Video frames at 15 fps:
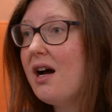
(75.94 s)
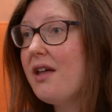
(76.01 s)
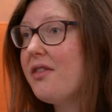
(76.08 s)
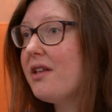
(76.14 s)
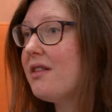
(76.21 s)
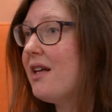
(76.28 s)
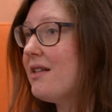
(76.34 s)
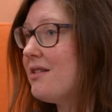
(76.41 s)
I
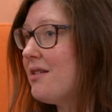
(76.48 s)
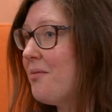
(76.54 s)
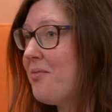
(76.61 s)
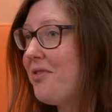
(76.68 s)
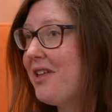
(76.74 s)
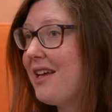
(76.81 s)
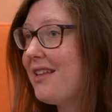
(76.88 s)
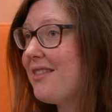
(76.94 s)
think that's
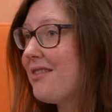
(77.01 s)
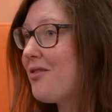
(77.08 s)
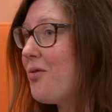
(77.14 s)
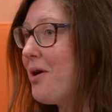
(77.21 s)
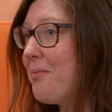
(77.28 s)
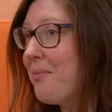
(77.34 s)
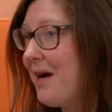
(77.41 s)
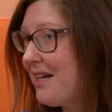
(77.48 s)
something
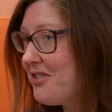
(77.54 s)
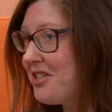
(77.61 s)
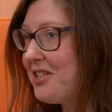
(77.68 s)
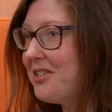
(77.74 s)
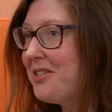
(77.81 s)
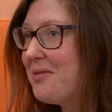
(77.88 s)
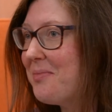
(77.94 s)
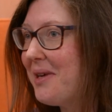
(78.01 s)
quite
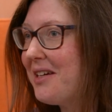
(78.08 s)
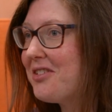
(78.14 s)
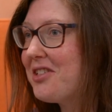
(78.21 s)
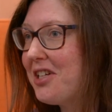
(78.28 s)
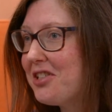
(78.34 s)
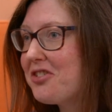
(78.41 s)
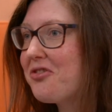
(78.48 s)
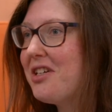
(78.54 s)
magical about
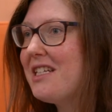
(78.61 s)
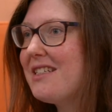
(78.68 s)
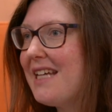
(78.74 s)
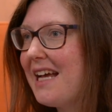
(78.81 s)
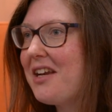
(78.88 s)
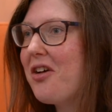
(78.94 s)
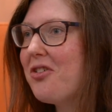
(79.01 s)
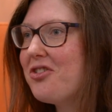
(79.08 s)
touchscreen
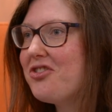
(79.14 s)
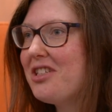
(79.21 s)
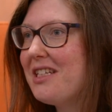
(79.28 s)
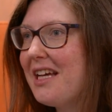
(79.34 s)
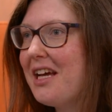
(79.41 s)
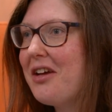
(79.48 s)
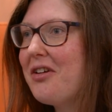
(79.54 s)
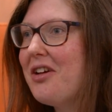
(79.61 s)
technology
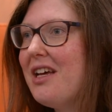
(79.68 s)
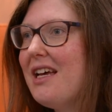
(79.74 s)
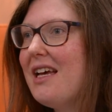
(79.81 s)
now,